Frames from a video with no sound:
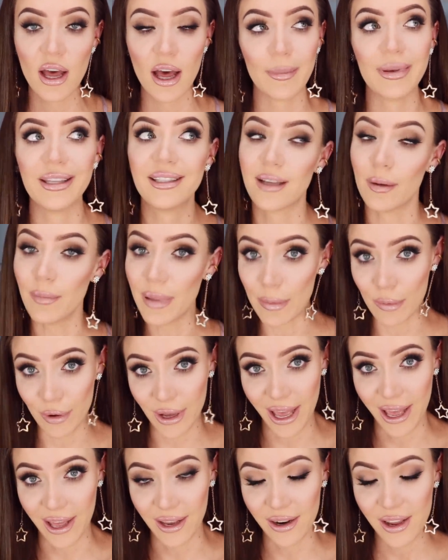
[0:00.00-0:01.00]
I mean, some people
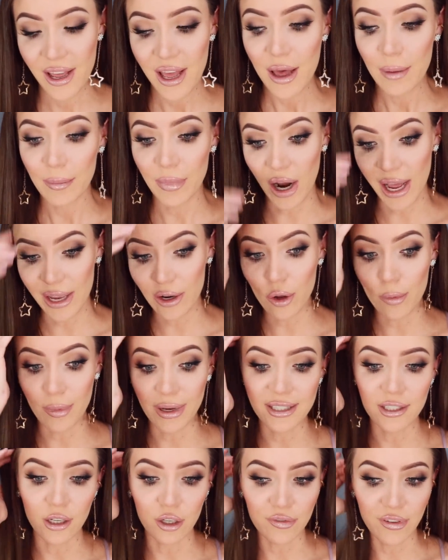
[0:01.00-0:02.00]
can, but I know
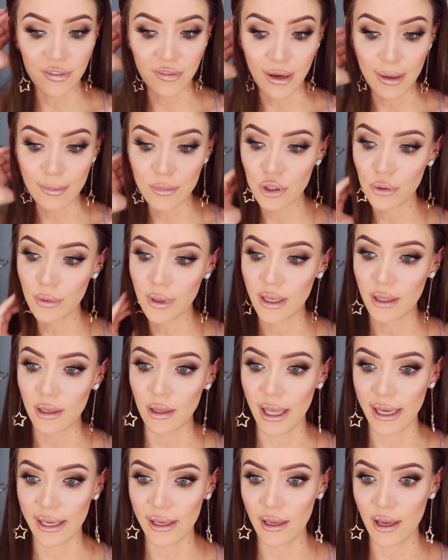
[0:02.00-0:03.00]
myself, if I'm doing
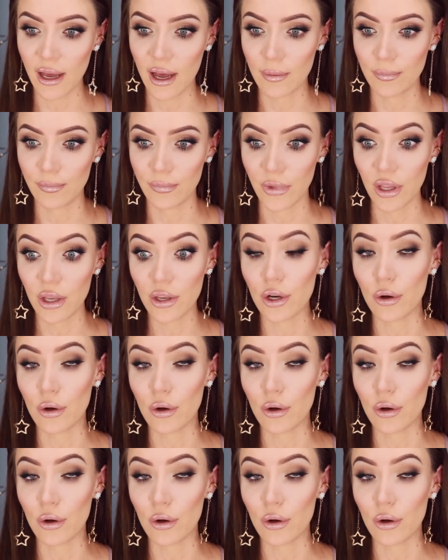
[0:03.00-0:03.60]
like a